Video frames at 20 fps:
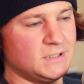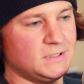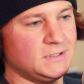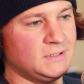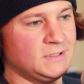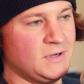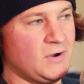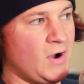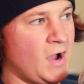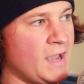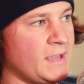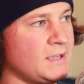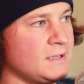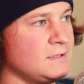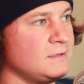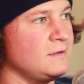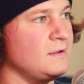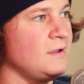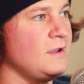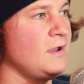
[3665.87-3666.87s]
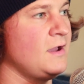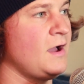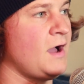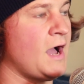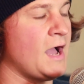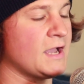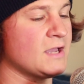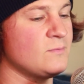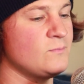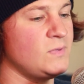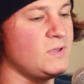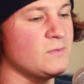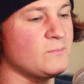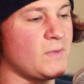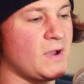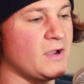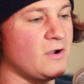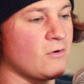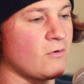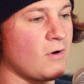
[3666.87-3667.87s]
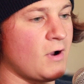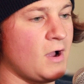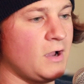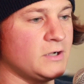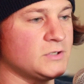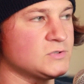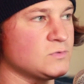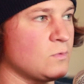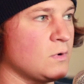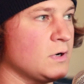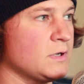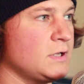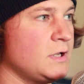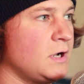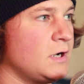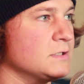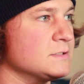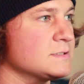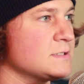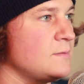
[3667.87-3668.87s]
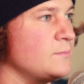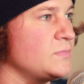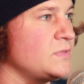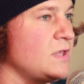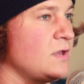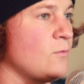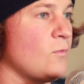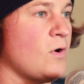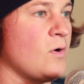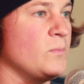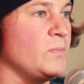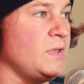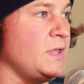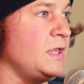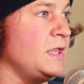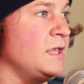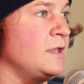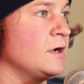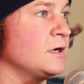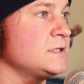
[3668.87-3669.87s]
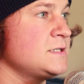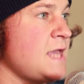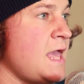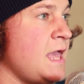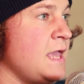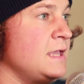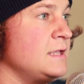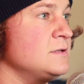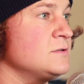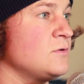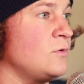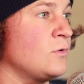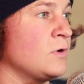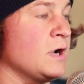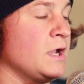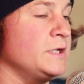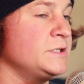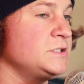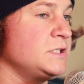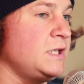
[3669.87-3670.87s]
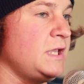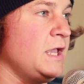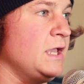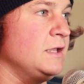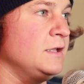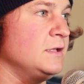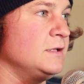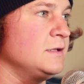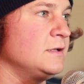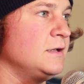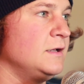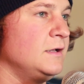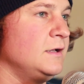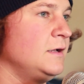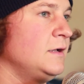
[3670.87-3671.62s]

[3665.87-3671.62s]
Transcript: You know, I can be in my garage working on something while being entertained or educated,